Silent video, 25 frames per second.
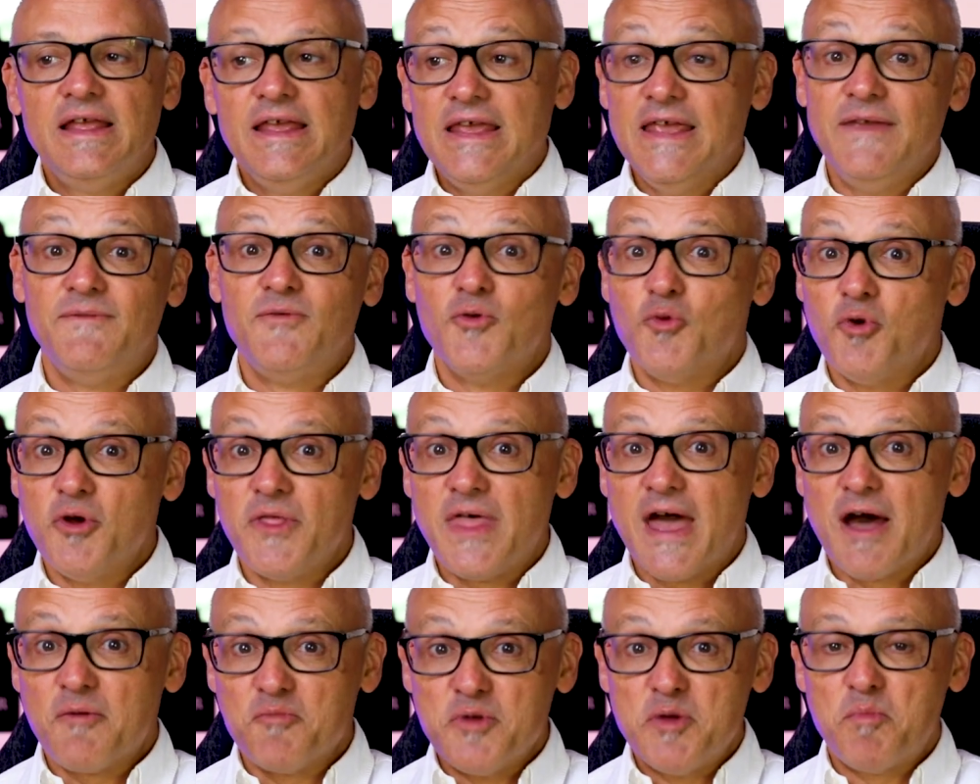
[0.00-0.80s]
even
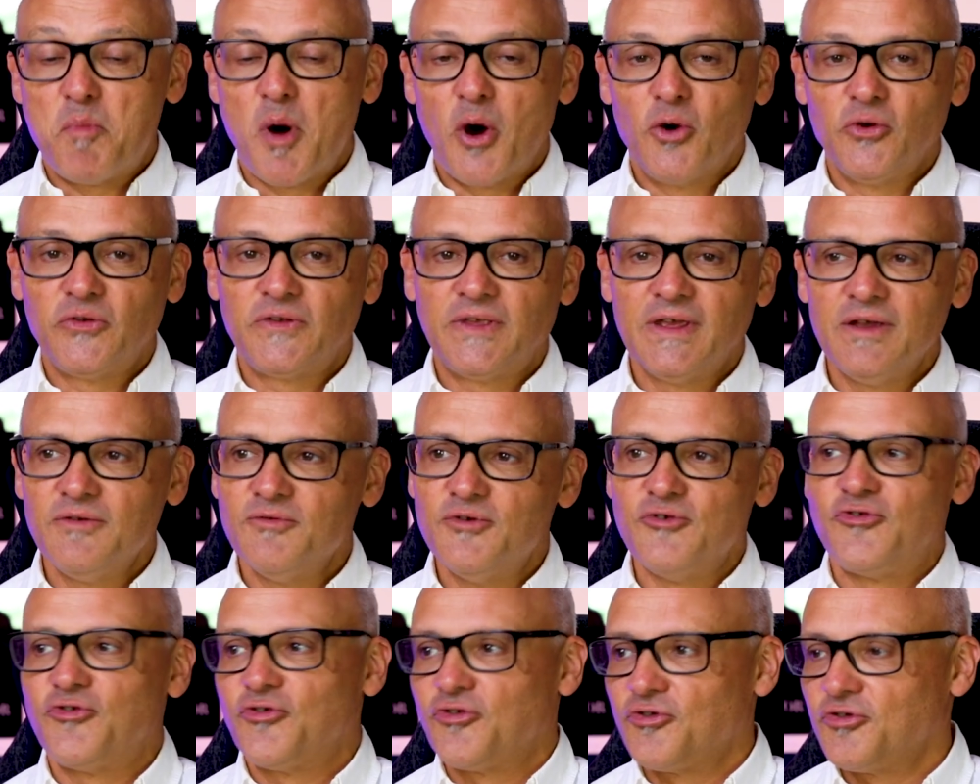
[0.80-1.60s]
without me posting,
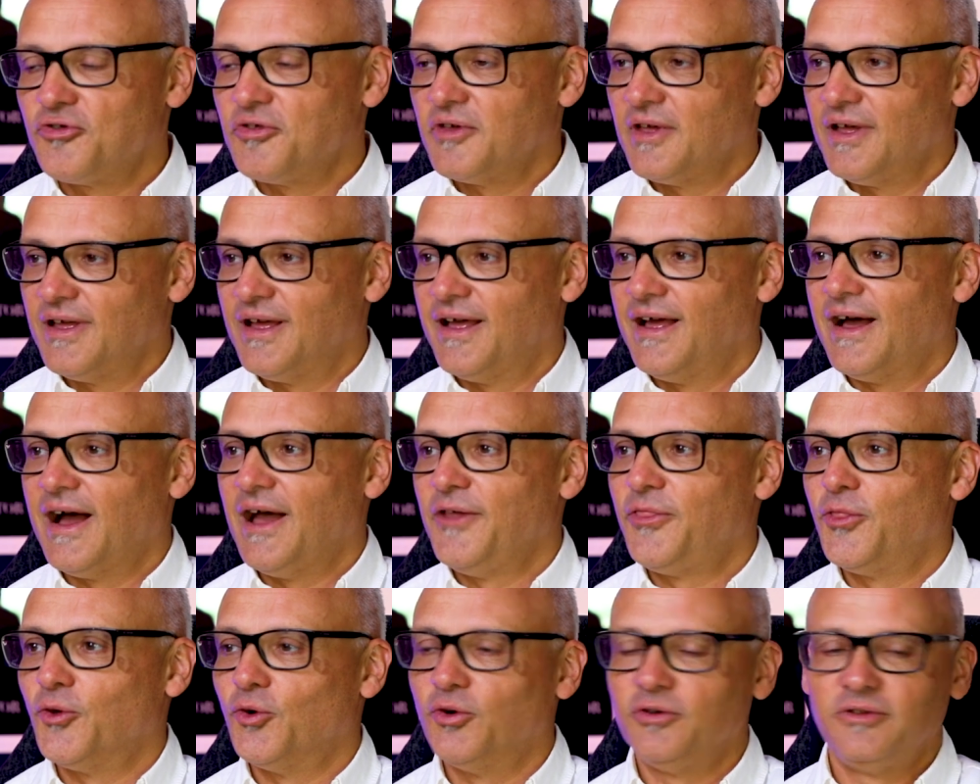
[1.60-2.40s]
which
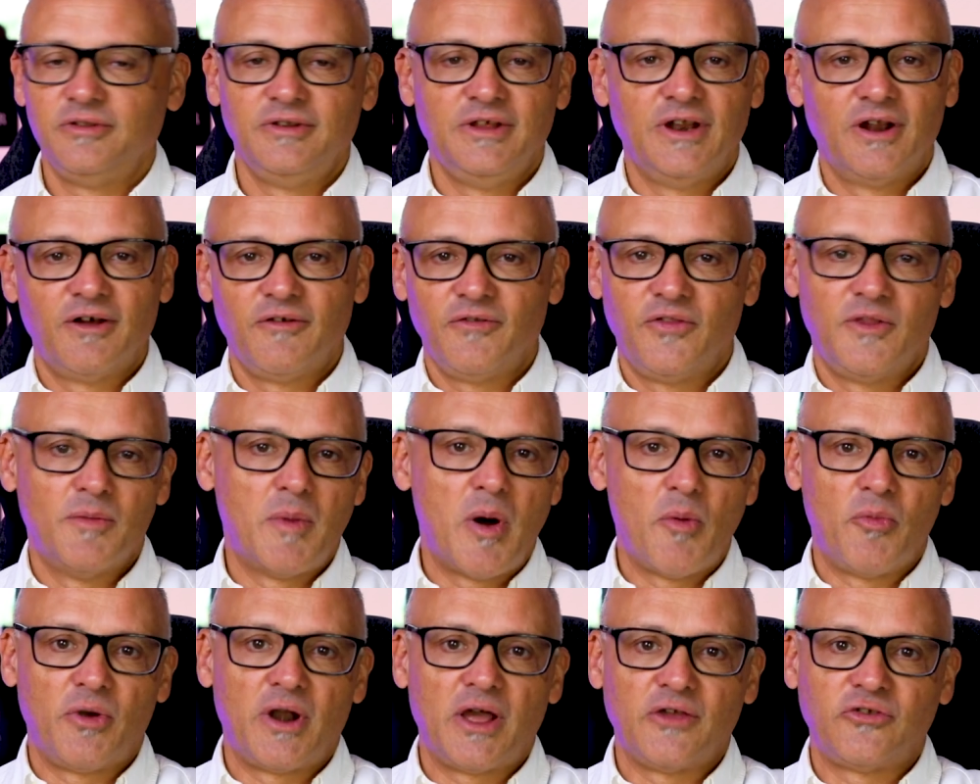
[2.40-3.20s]
I thought, you know, the
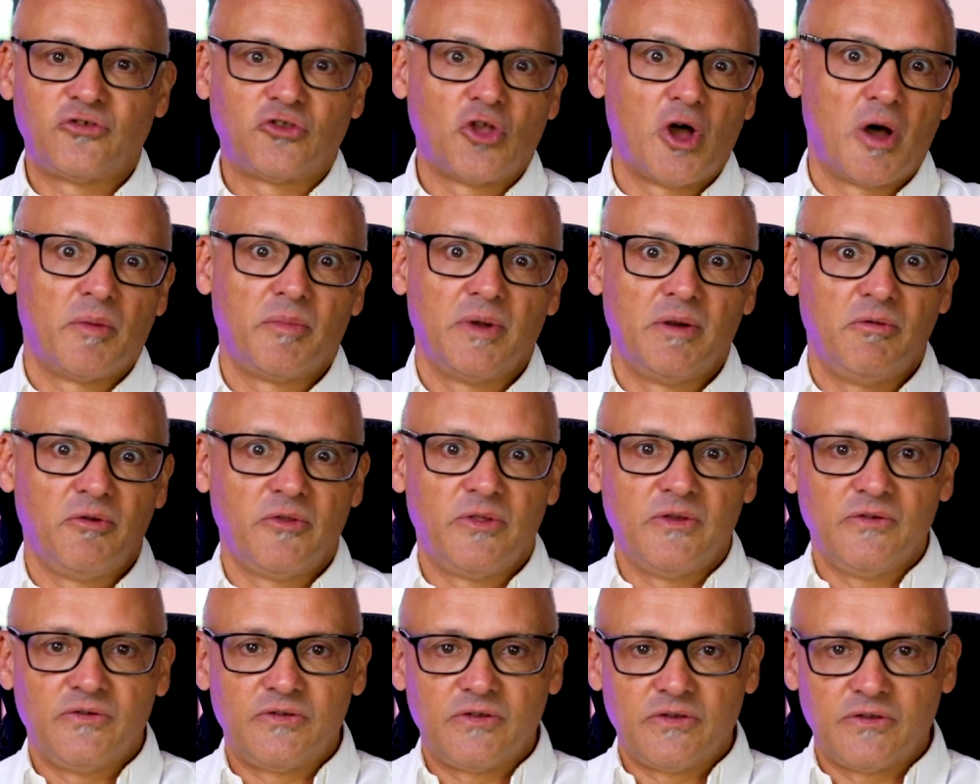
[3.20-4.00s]
moment I stop,
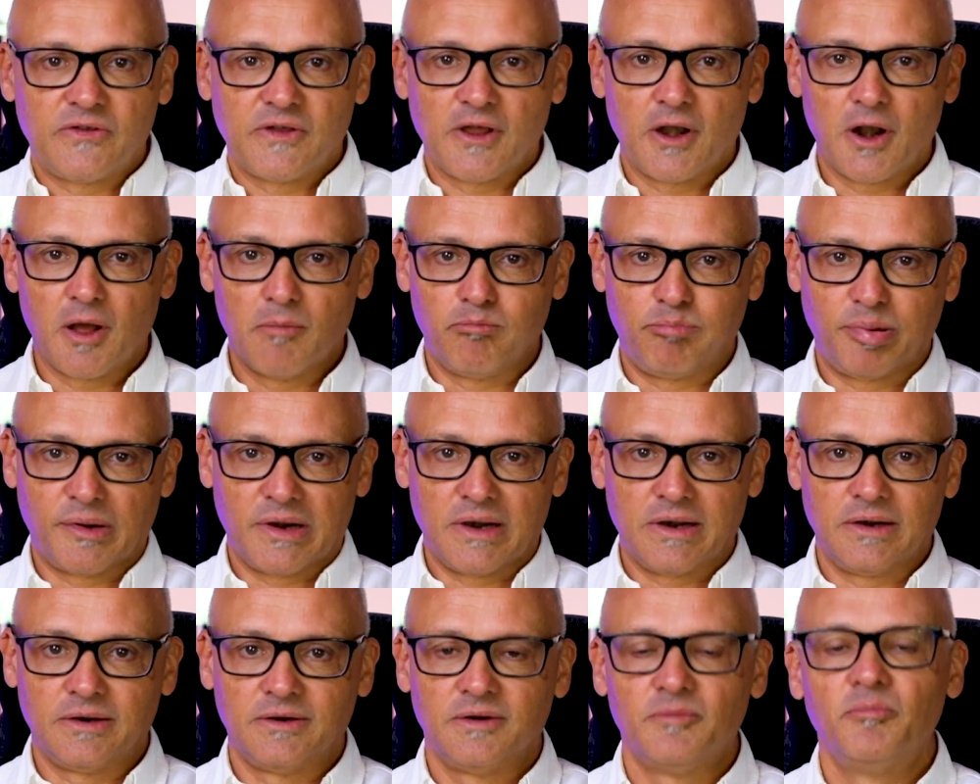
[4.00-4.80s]
everything's just gonna
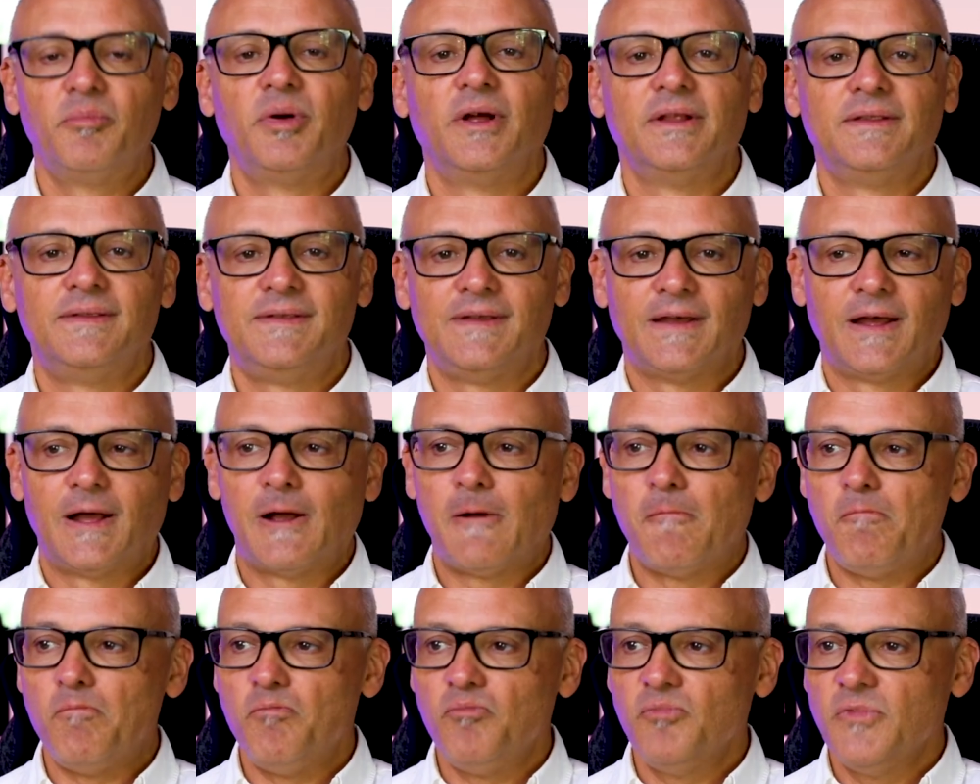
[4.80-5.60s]
burn, but
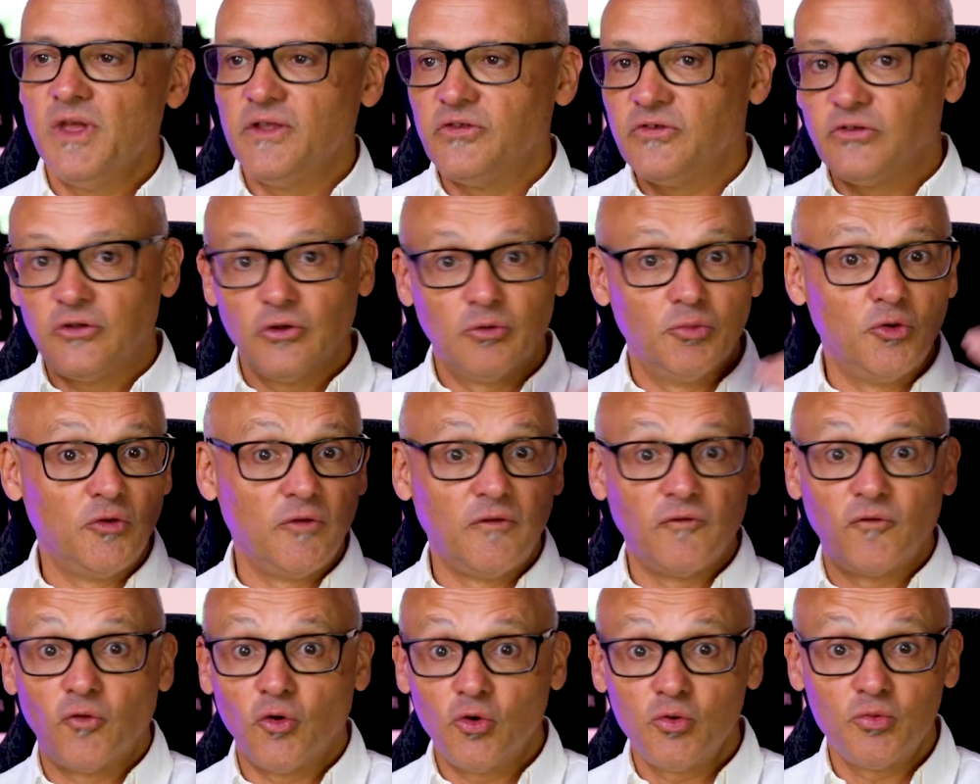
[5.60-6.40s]
it's still
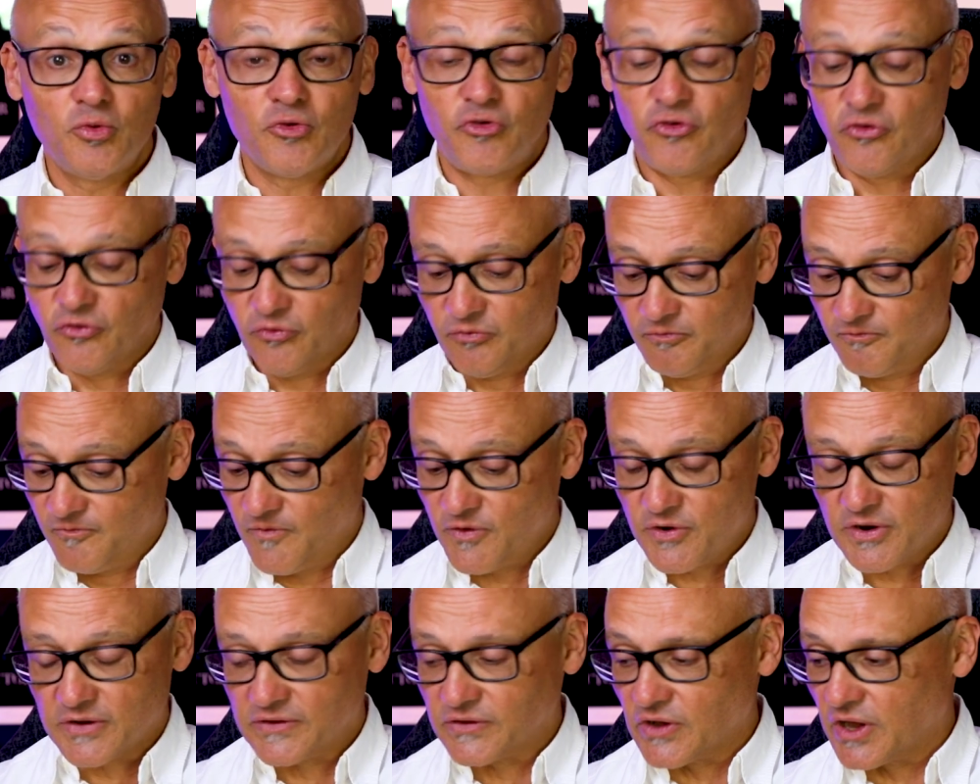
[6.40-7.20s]
moving forward, which is
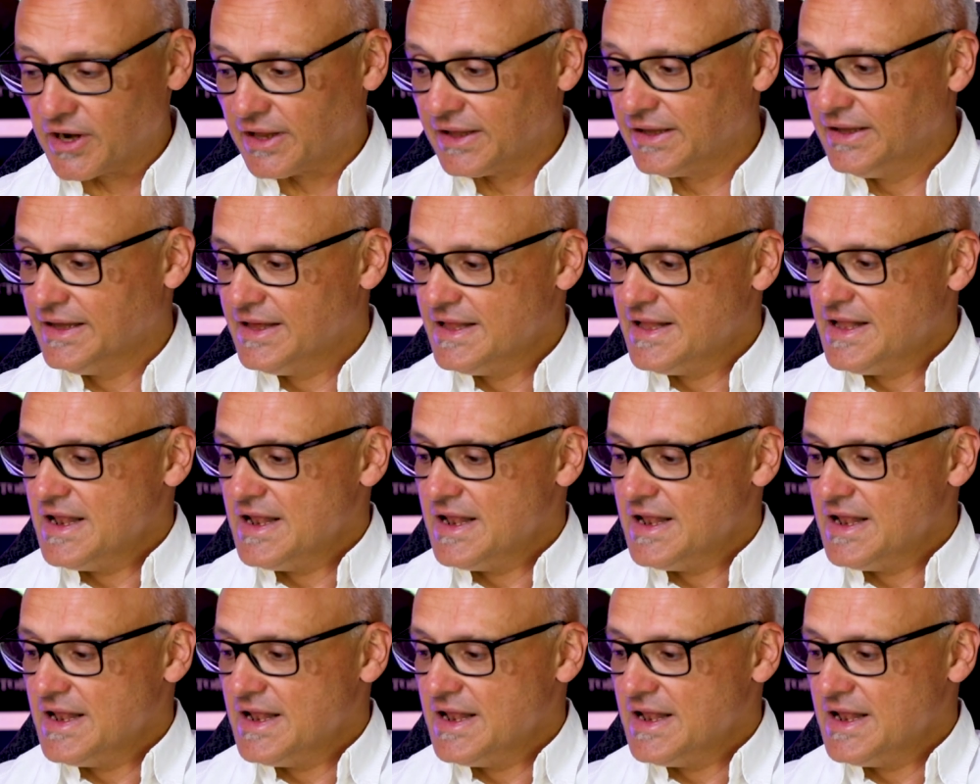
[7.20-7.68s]
very exciting.